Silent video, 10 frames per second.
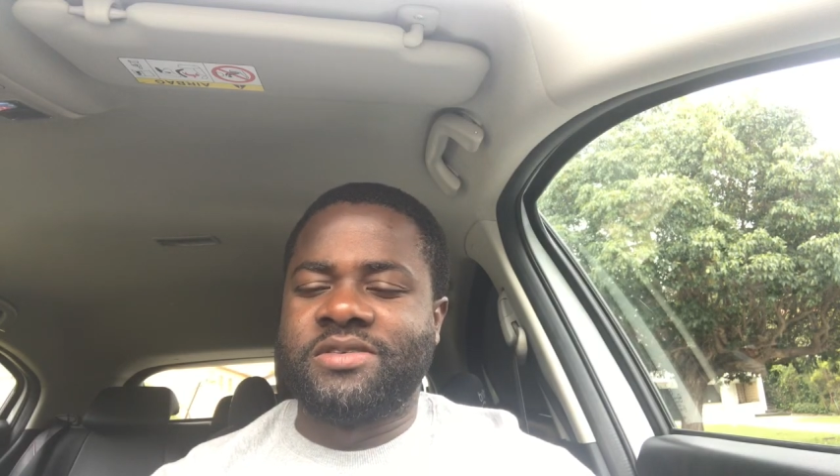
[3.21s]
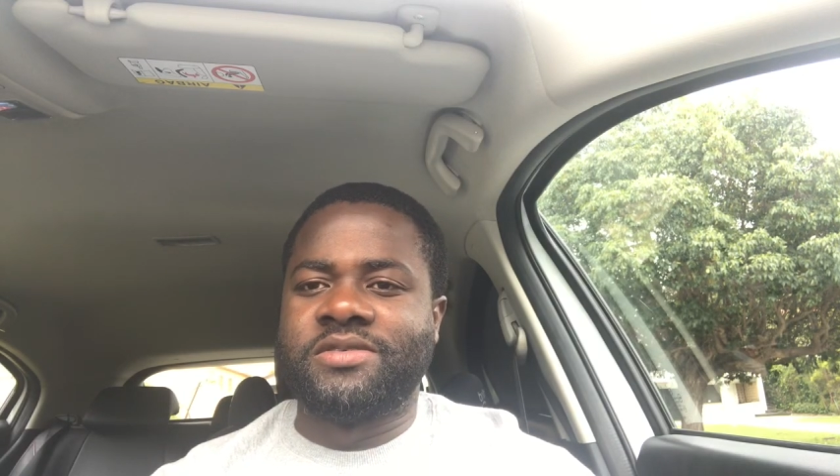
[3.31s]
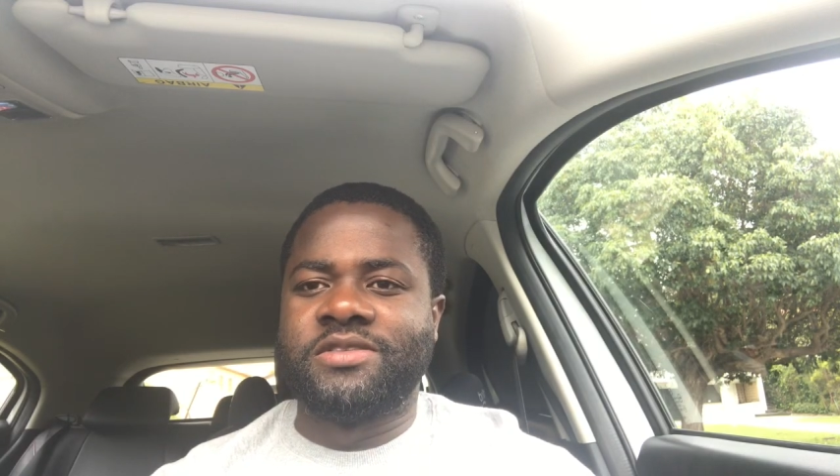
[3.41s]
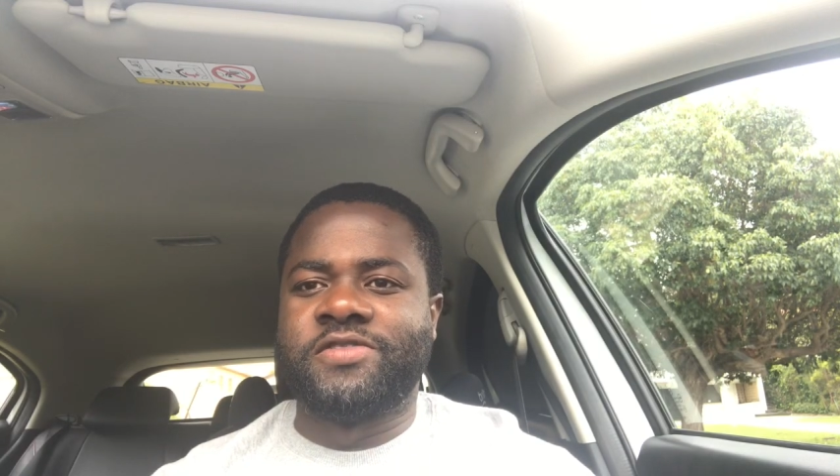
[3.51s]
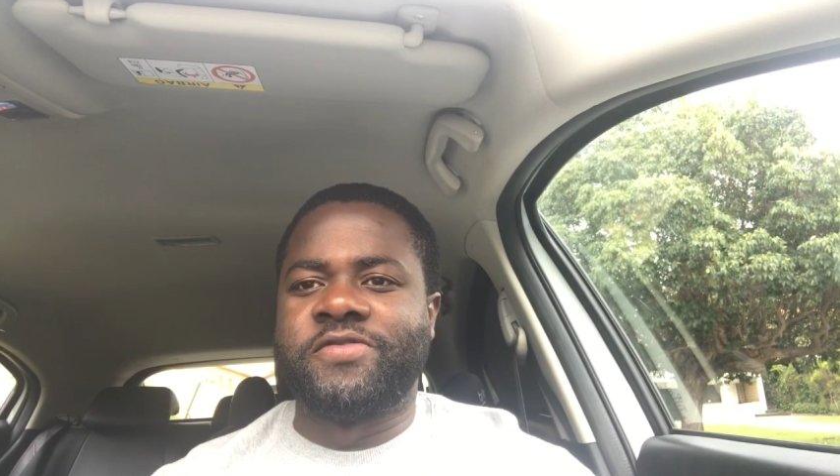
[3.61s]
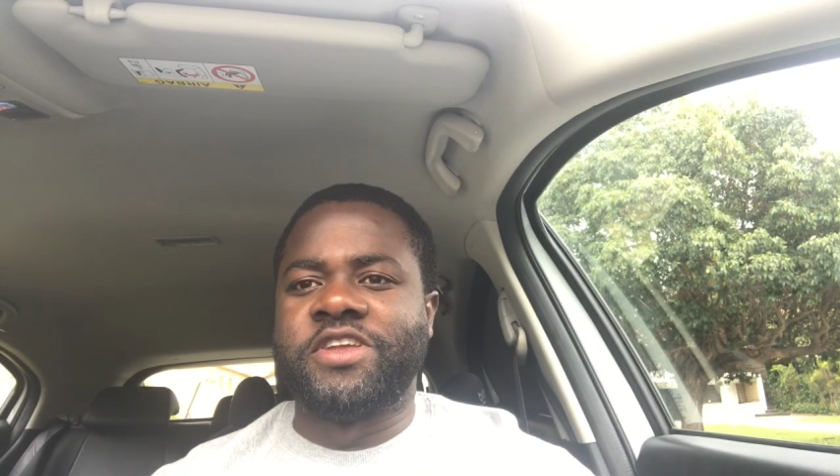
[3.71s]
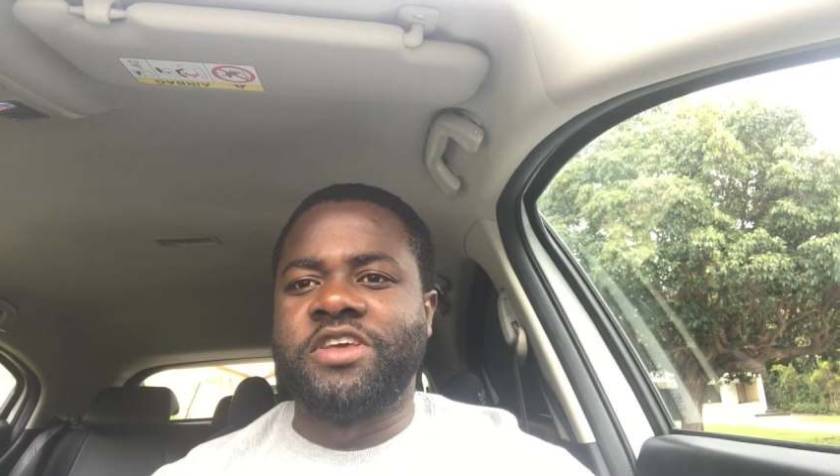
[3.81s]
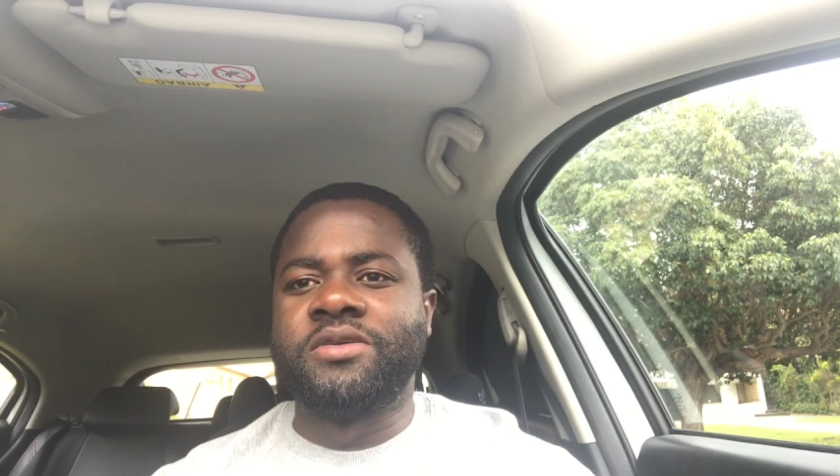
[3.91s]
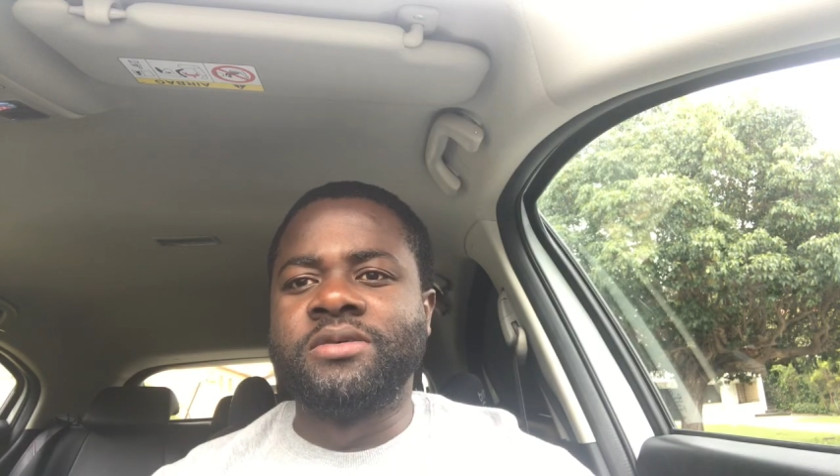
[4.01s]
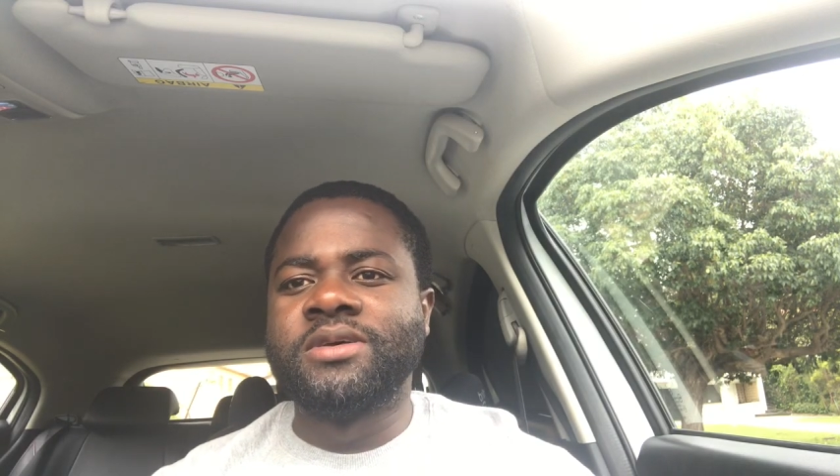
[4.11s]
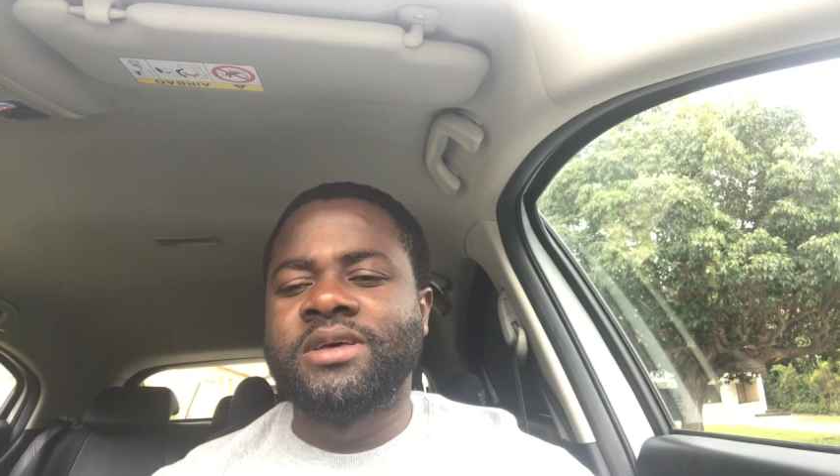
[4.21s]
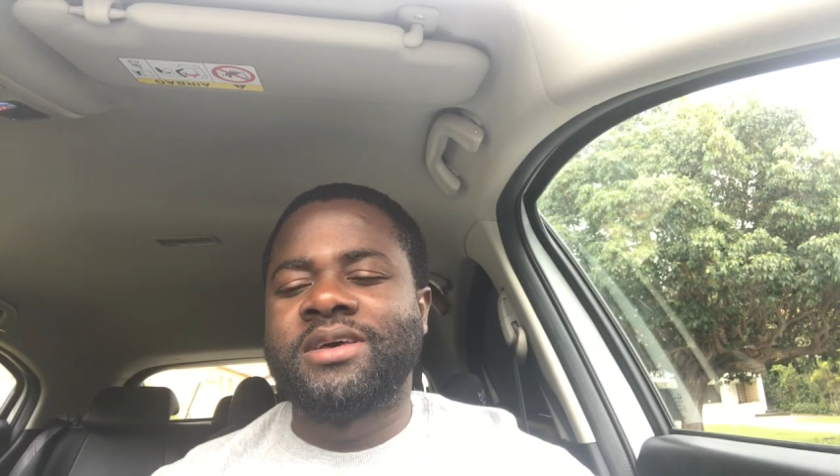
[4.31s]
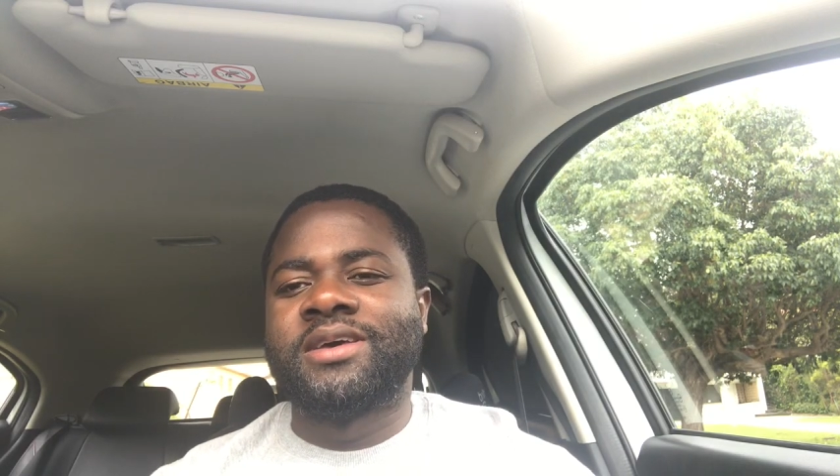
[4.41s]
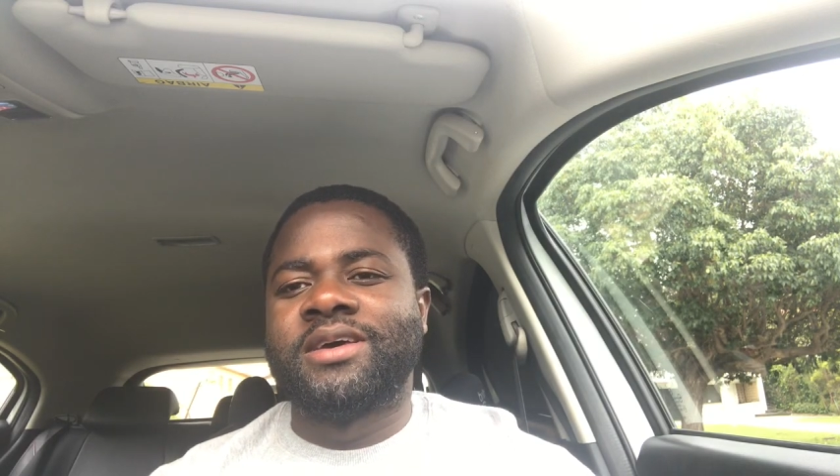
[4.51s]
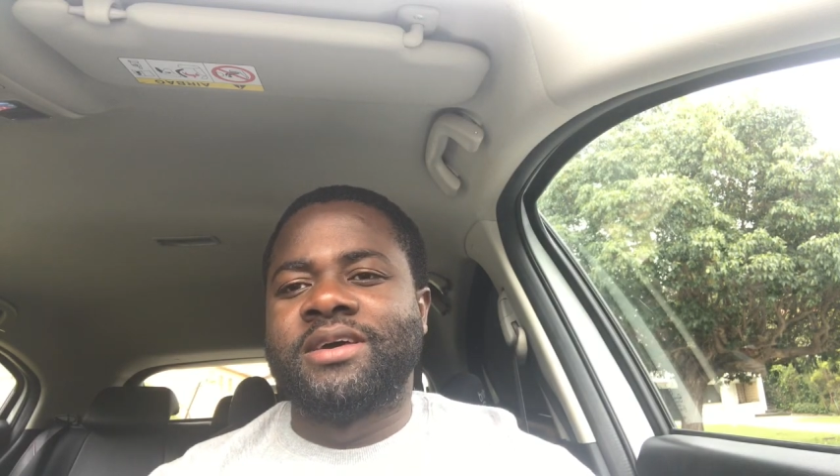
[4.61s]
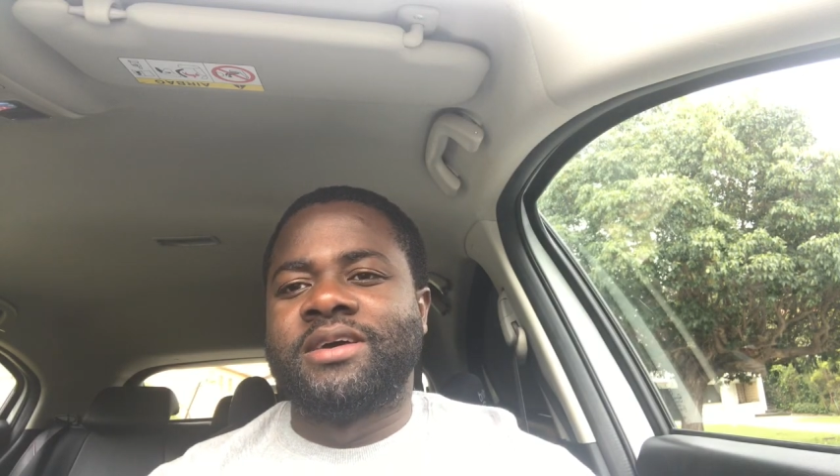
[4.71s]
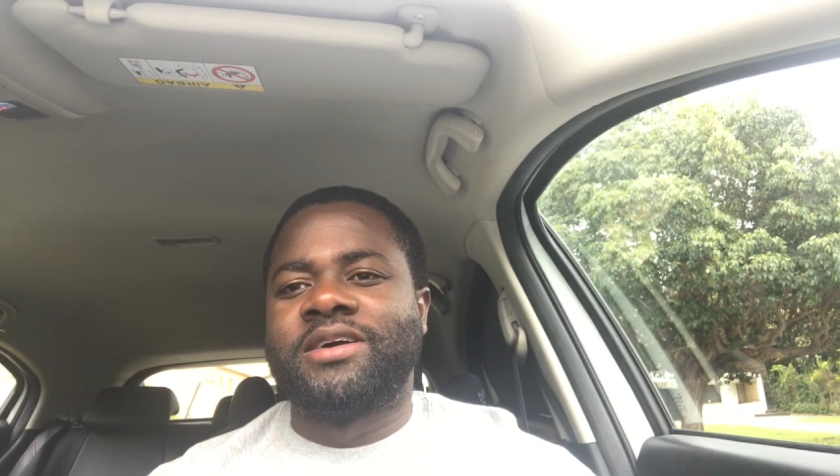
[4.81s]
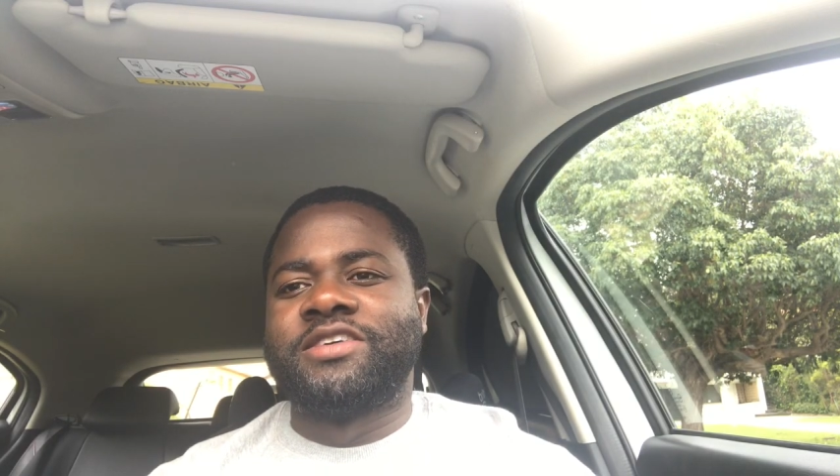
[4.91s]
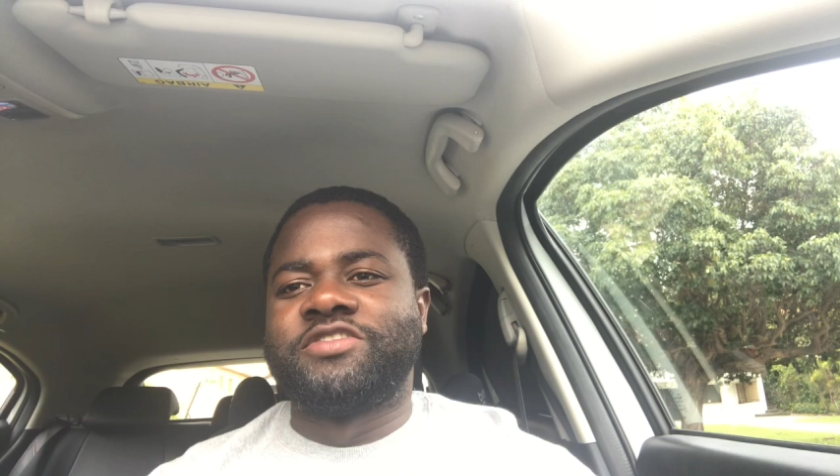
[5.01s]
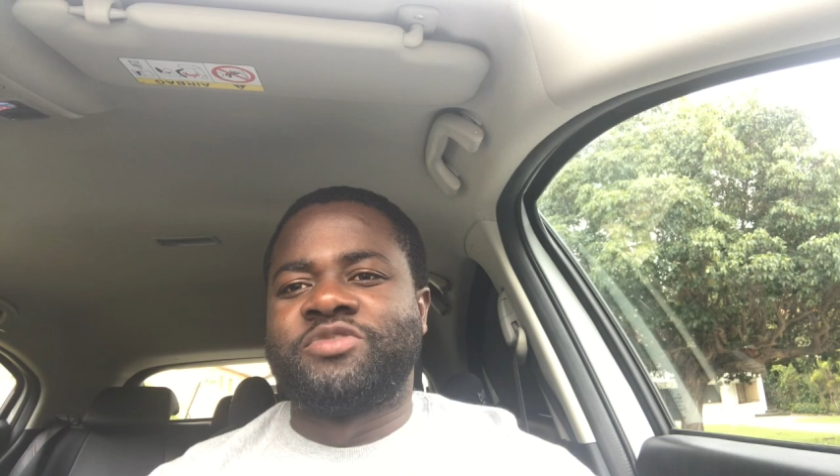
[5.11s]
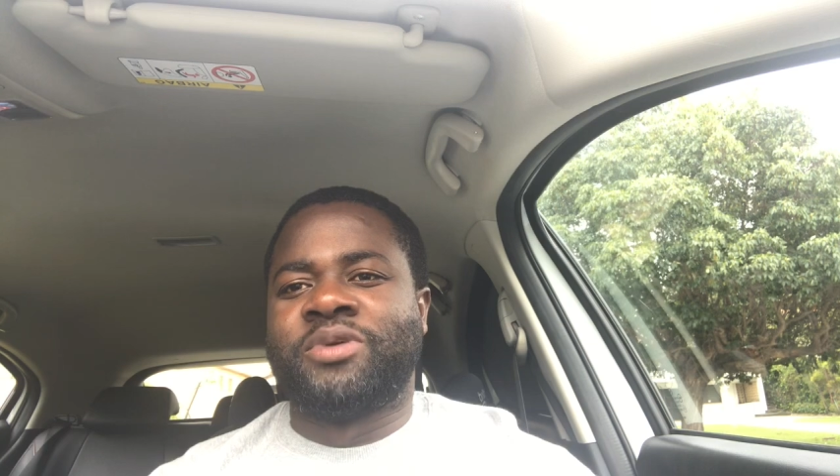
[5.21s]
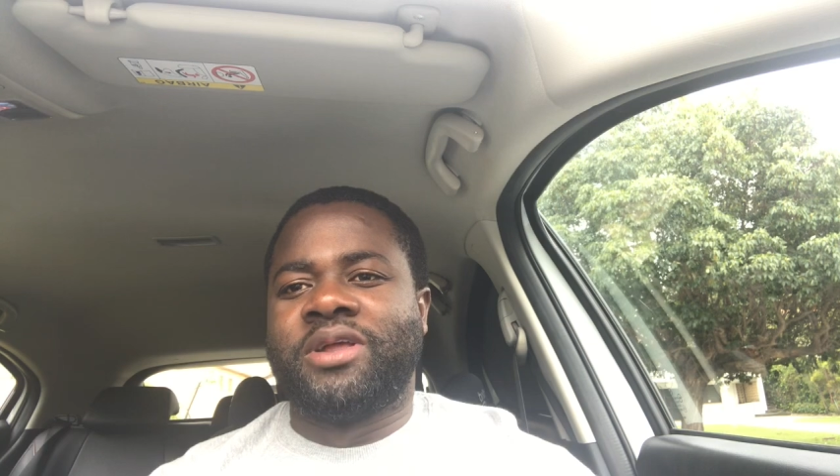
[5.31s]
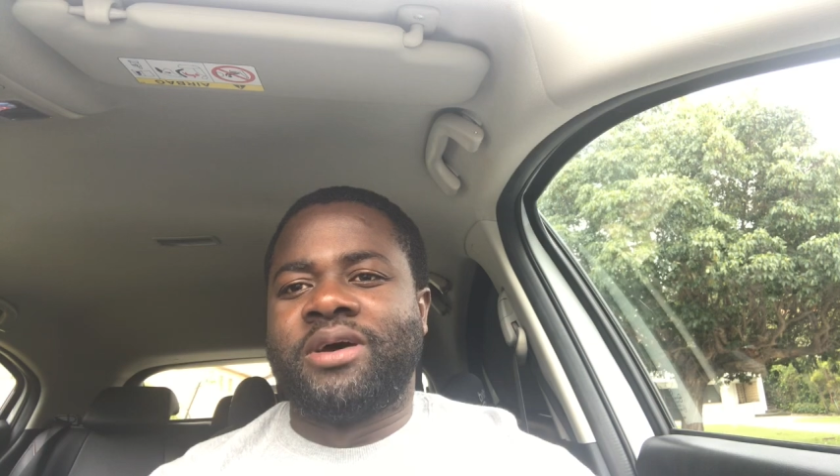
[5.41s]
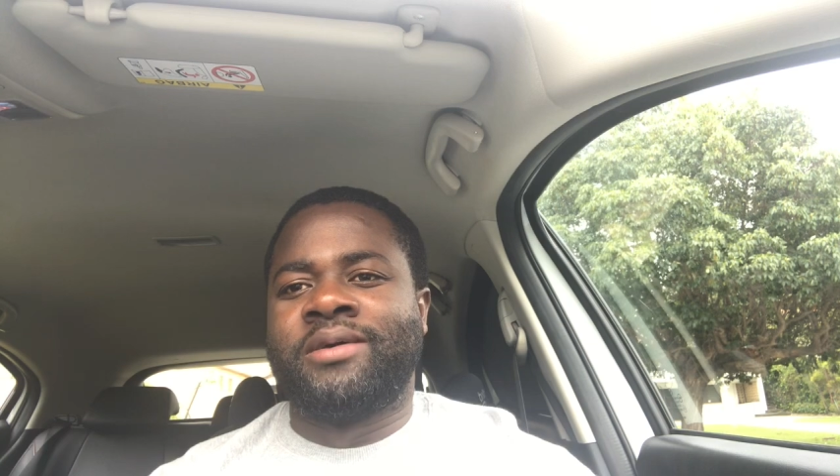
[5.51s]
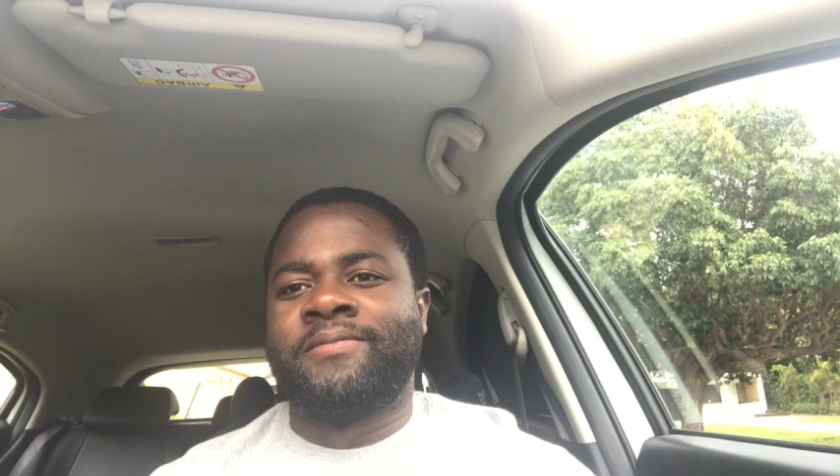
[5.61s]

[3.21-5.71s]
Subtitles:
on this video. I just want to